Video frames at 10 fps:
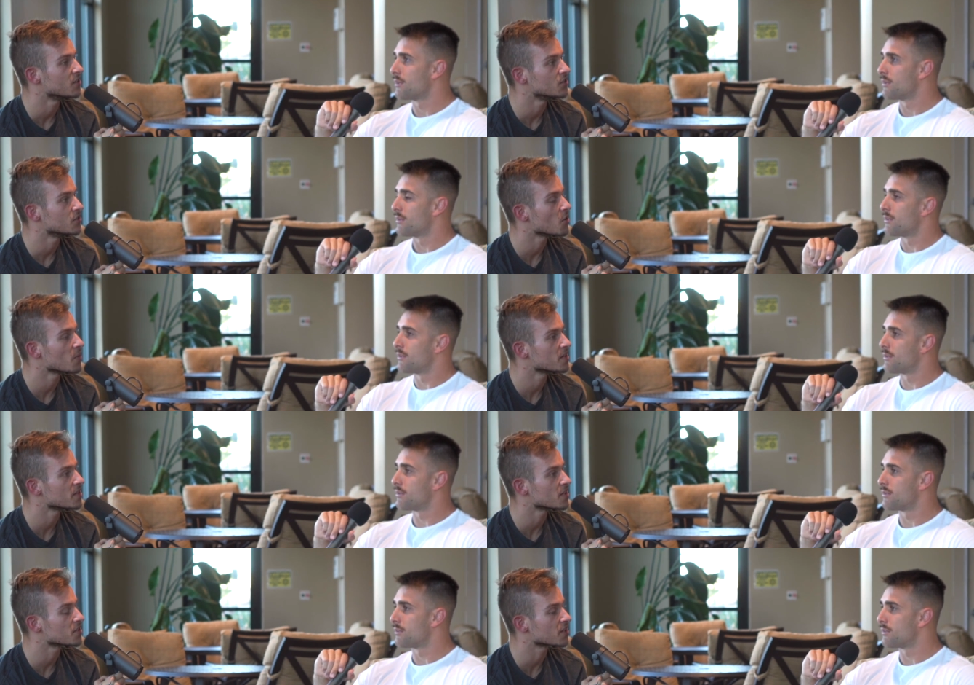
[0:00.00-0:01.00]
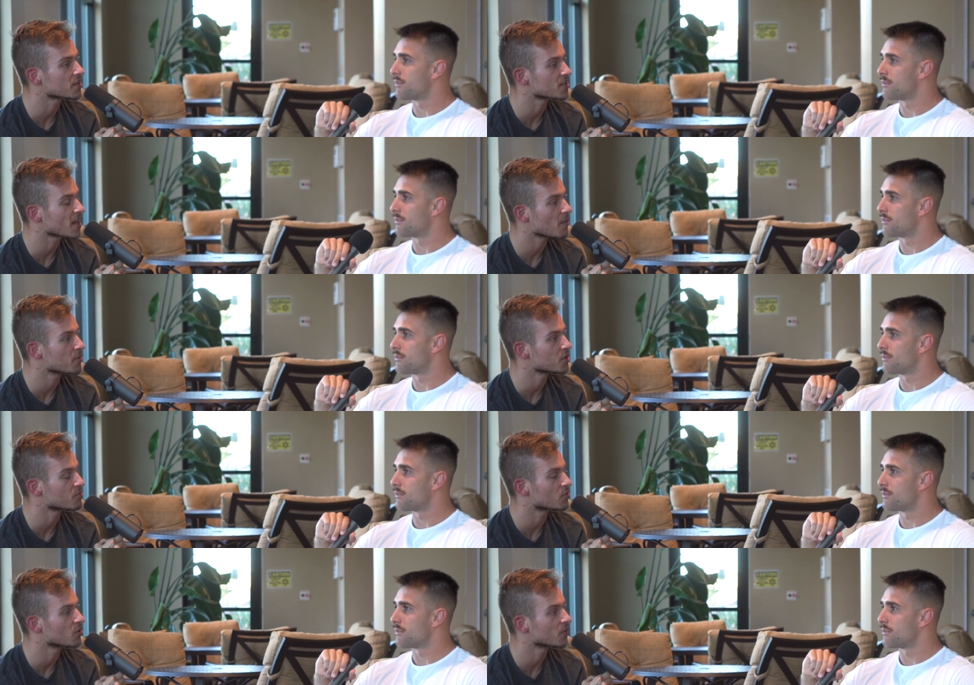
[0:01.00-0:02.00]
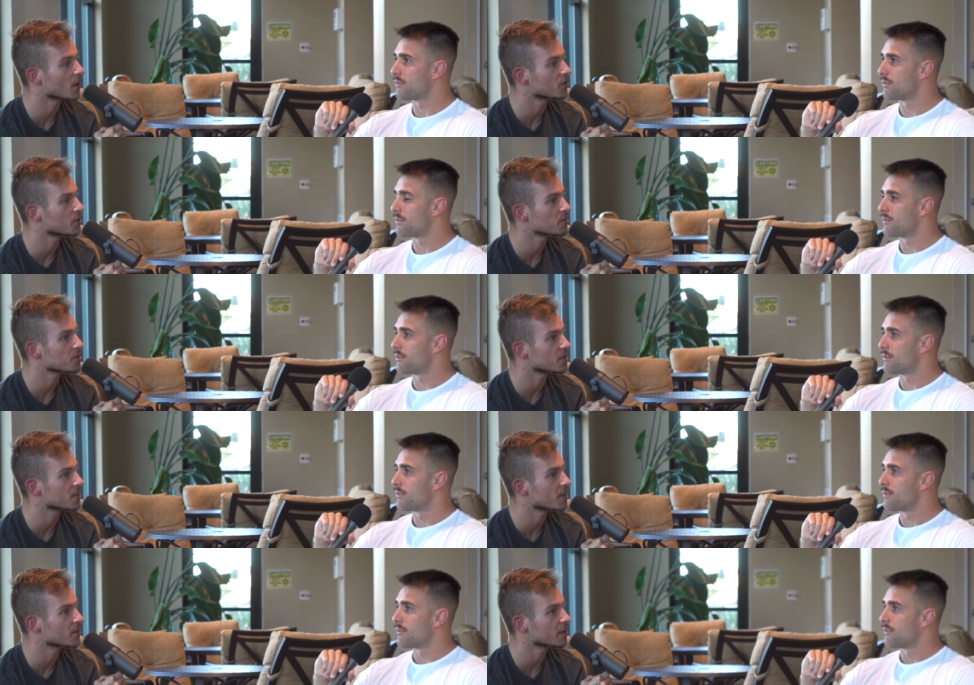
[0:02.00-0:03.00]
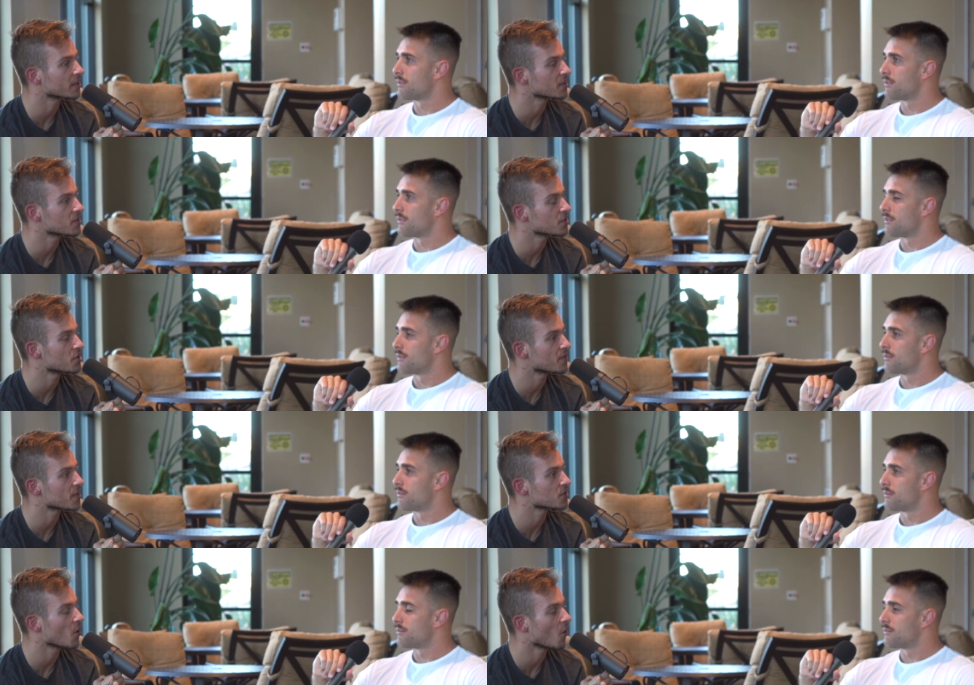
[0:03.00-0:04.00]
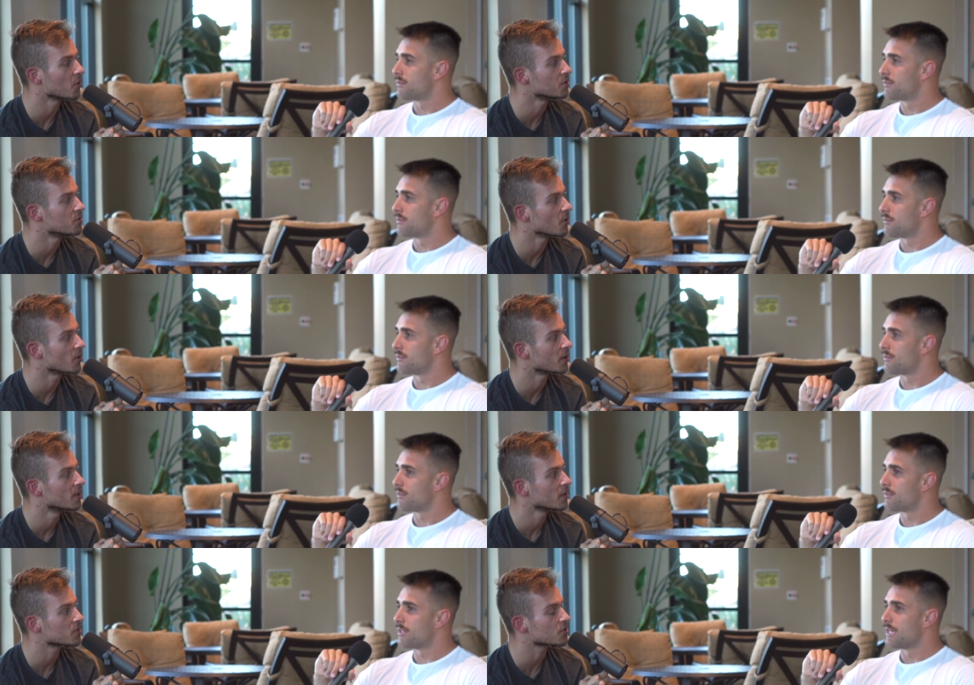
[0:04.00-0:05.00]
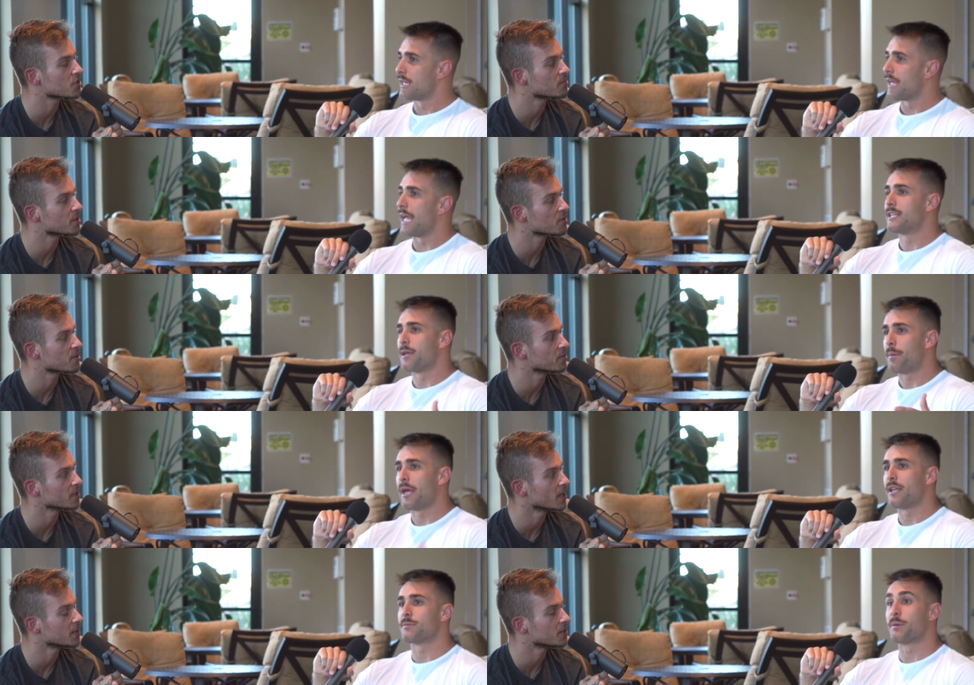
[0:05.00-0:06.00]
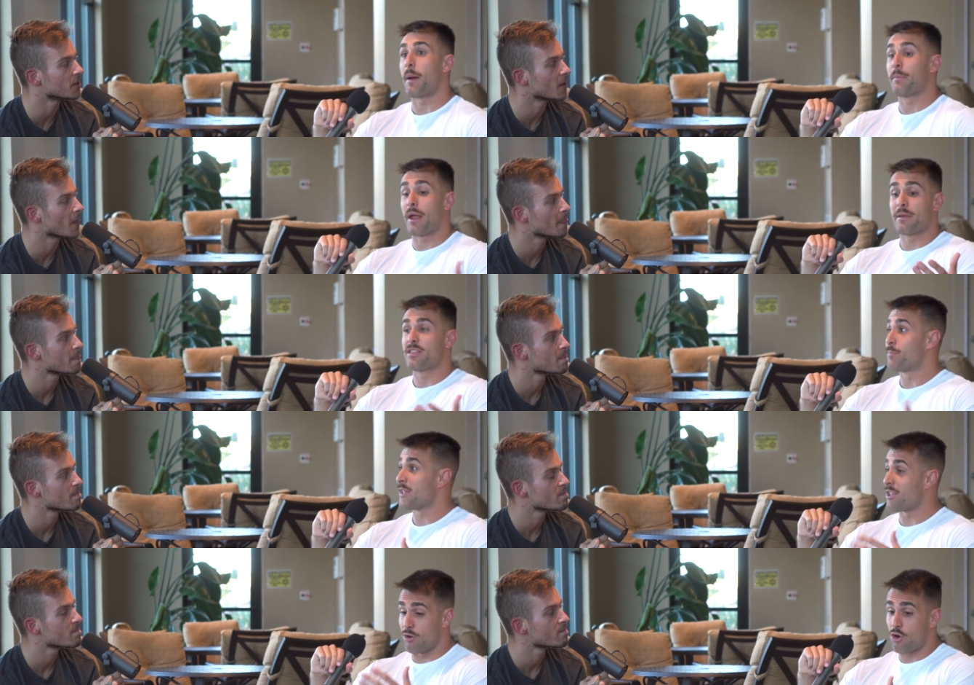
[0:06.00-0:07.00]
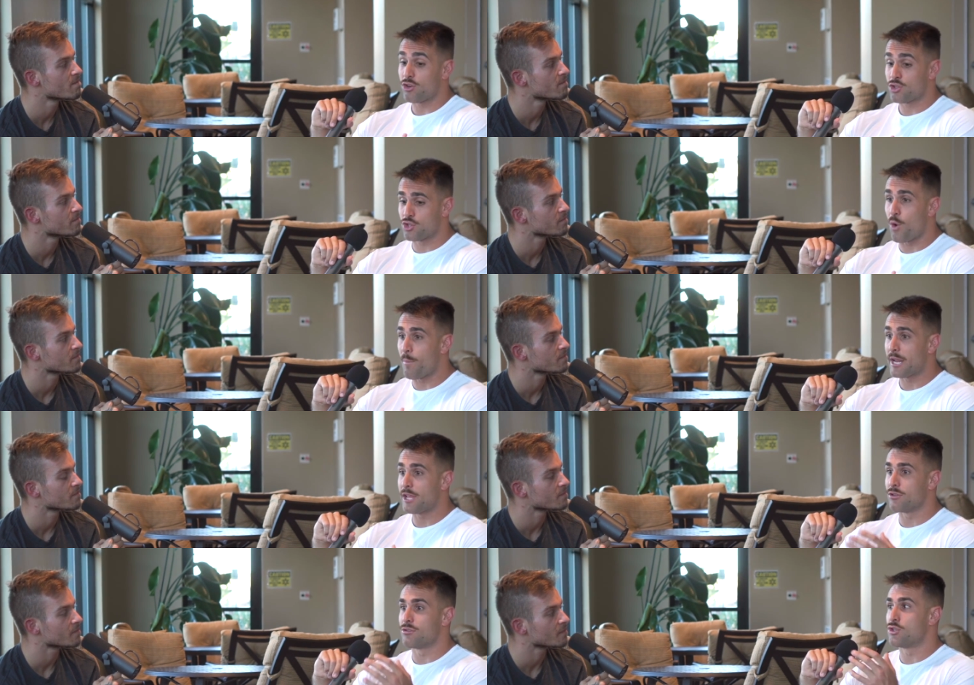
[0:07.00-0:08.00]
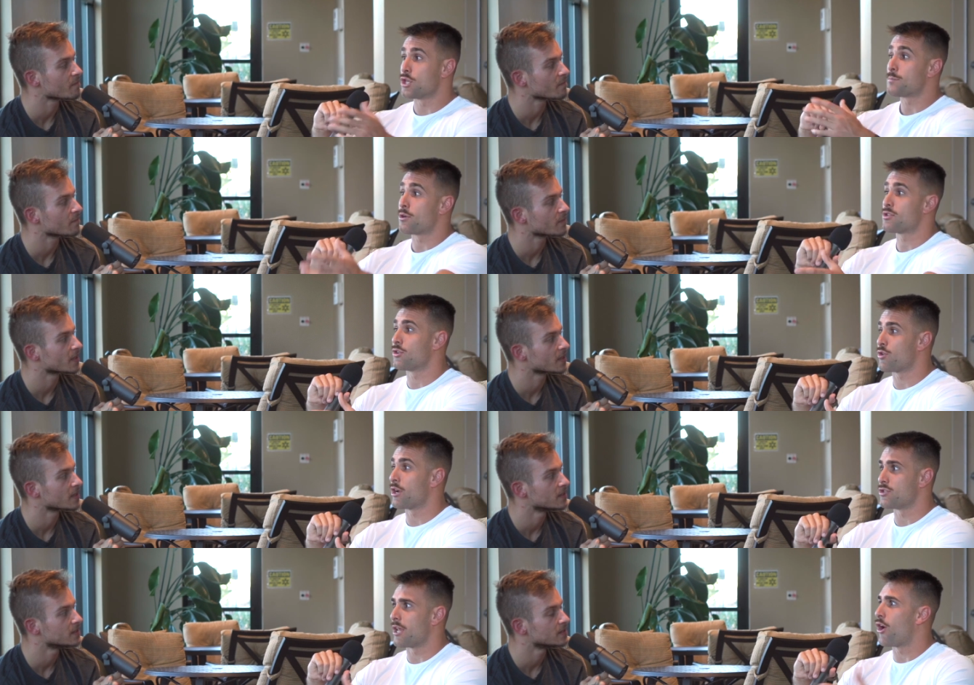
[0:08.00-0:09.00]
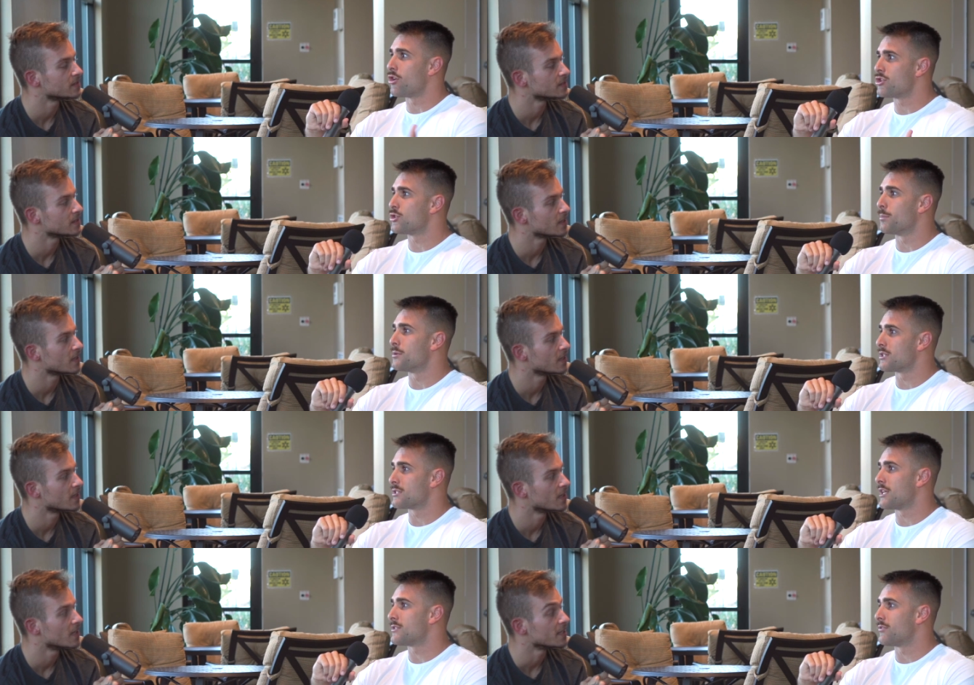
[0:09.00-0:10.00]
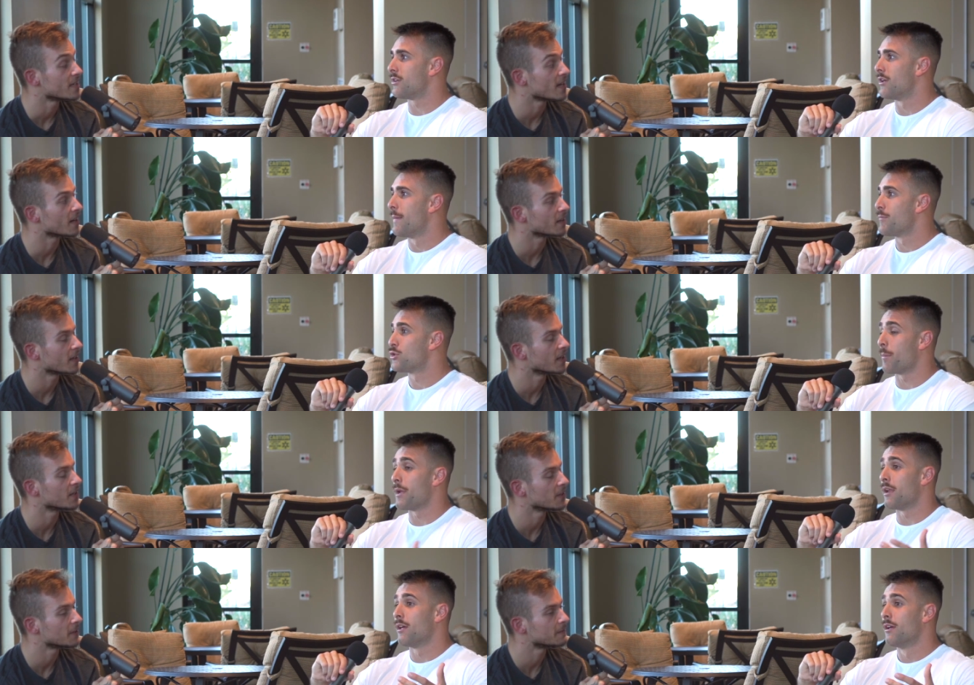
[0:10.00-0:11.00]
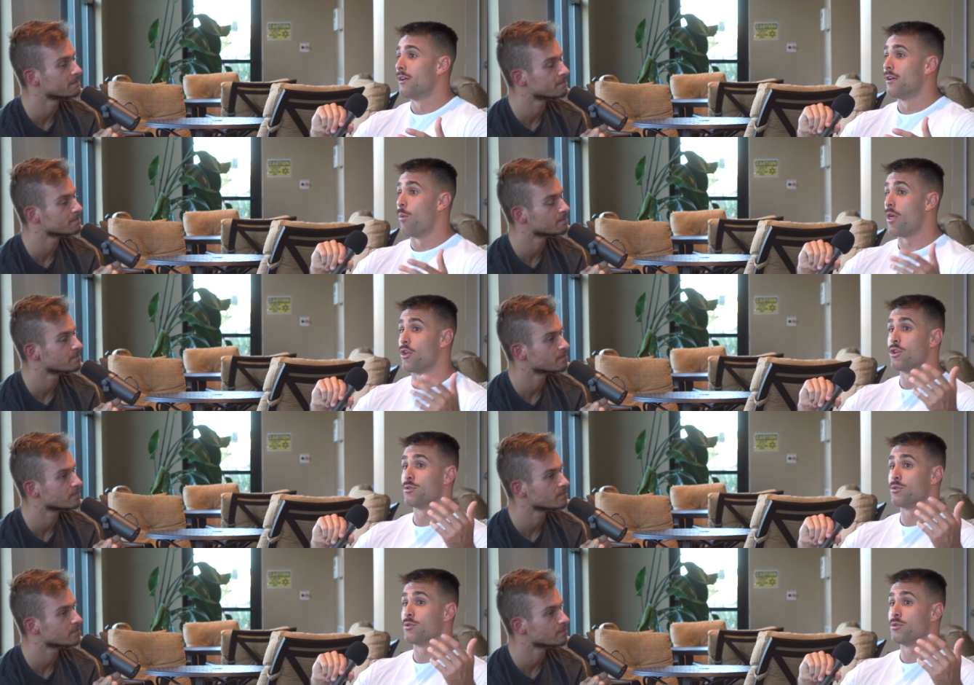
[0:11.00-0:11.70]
Speaker 1: no one is going to stop on your profile and no one's going to care to like listen to you if that's all you are. Because there's so many it other depends.
Speaker 2: people like. But, I mean, but there are so many just personal trainers that are super successful. Yeah. So I, I mean, know. whether you